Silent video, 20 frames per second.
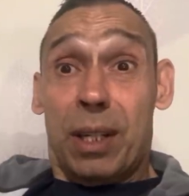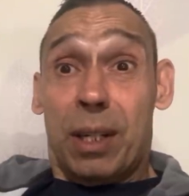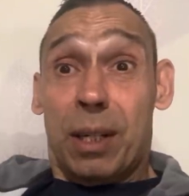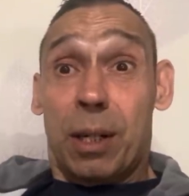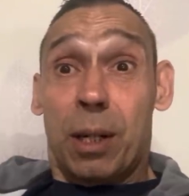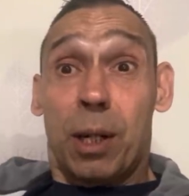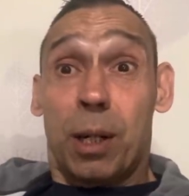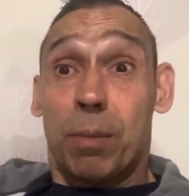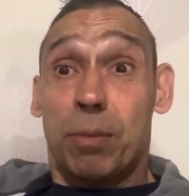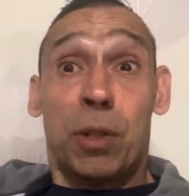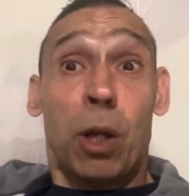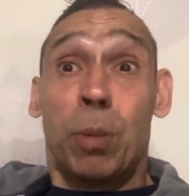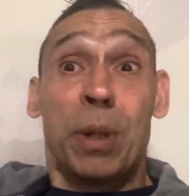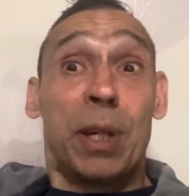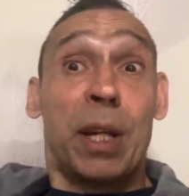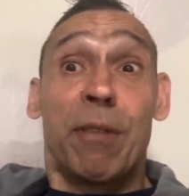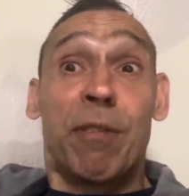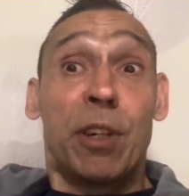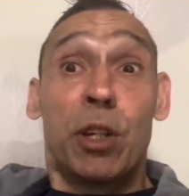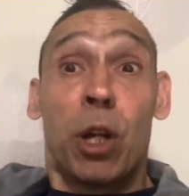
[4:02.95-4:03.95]
Nobody
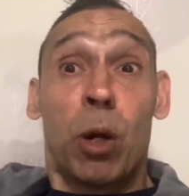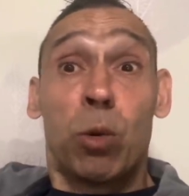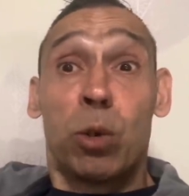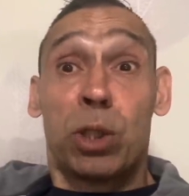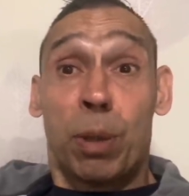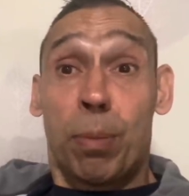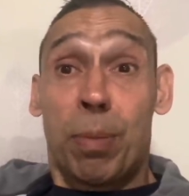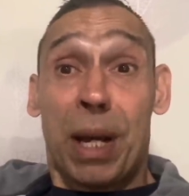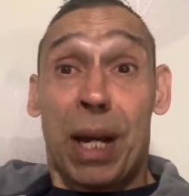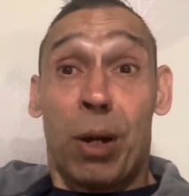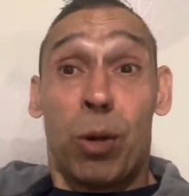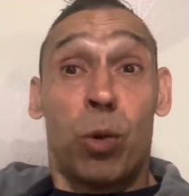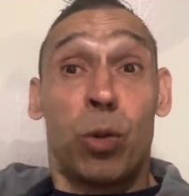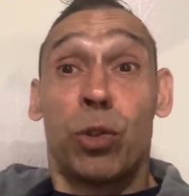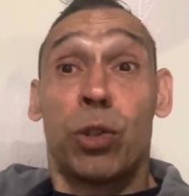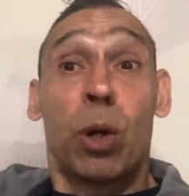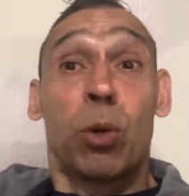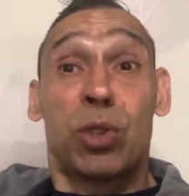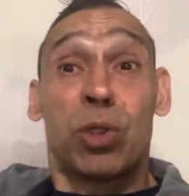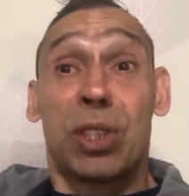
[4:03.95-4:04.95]
ever knows about or
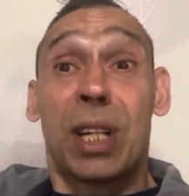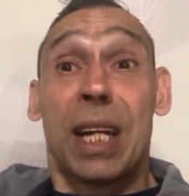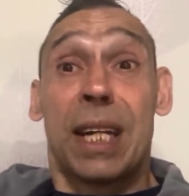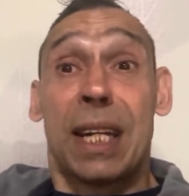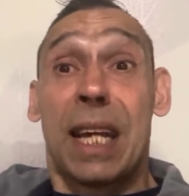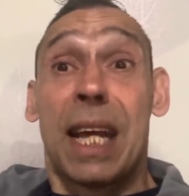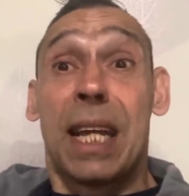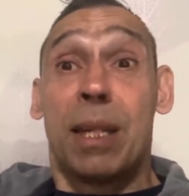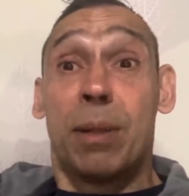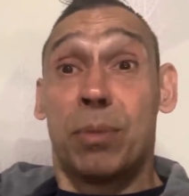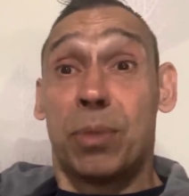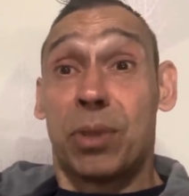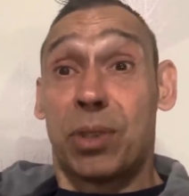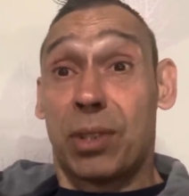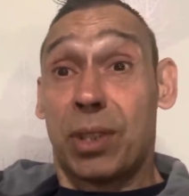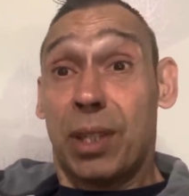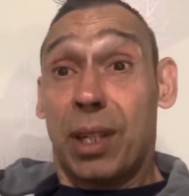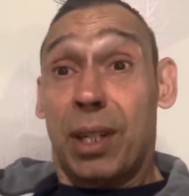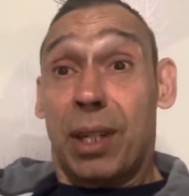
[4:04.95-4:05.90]
knows their names,